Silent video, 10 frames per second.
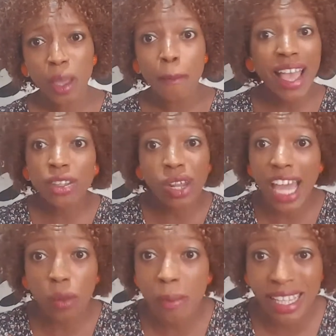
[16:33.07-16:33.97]
Men don't
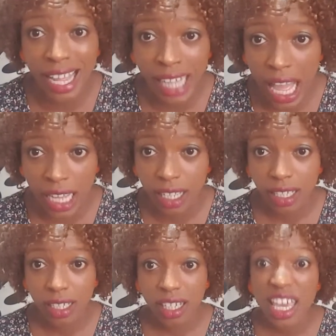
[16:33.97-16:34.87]
like women that nag,
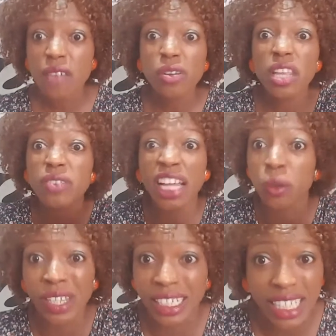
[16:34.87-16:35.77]
even if they're the
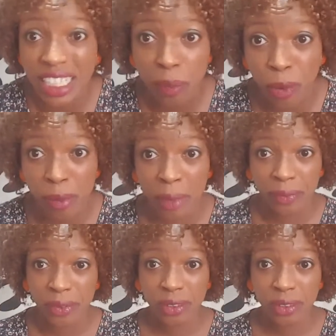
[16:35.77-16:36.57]
one that started the problem.